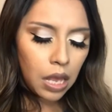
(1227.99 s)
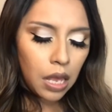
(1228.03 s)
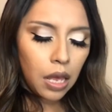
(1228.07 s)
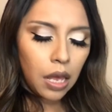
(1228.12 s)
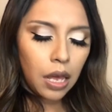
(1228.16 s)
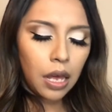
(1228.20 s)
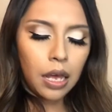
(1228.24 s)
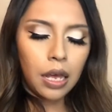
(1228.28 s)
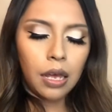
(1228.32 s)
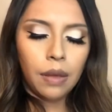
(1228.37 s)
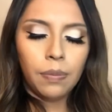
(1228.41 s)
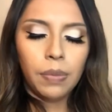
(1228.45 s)

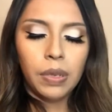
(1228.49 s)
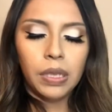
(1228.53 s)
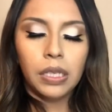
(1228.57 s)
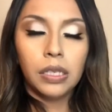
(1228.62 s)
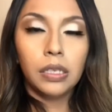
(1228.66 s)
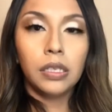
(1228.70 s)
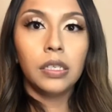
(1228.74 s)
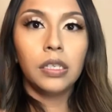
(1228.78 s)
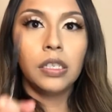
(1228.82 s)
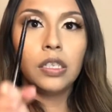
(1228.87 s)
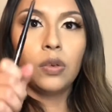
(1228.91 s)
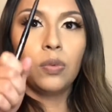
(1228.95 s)
But this
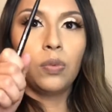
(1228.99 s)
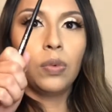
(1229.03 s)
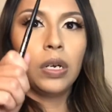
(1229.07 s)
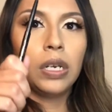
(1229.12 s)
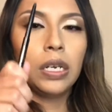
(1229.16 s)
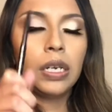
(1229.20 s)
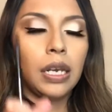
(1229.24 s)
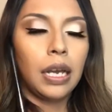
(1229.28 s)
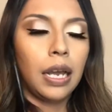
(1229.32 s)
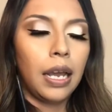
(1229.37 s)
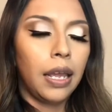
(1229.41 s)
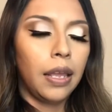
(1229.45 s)
is the one
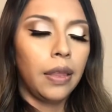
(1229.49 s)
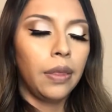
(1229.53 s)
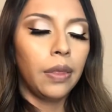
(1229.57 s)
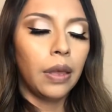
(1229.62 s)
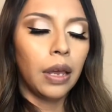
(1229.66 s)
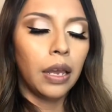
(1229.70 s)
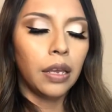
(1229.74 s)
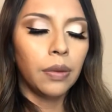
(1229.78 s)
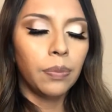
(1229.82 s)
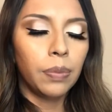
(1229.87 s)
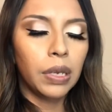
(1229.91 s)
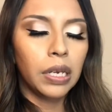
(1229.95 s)
I
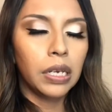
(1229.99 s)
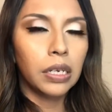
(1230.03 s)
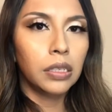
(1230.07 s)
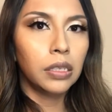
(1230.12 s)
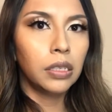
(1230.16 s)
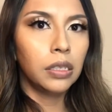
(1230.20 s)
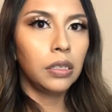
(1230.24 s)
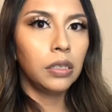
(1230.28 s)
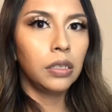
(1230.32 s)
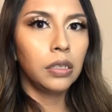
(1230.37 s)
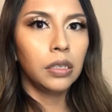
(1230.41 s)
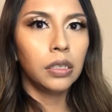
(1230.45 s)
like because
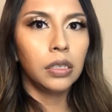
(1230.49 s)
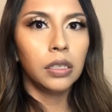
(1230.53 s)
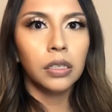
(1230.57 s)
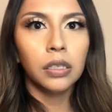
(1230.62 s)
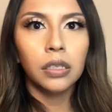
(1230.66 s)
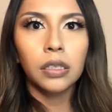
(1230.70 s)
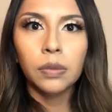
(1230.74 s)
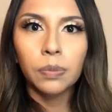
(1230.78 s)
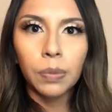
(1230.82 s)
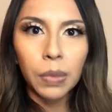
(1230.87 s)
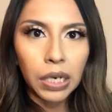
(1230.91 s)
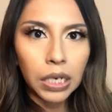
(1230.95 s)
it doesn't
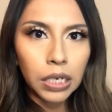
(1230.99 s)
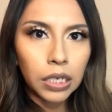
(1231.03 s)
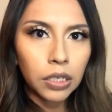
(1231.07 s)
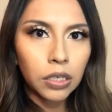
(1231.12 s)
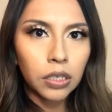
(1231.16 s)
smudge.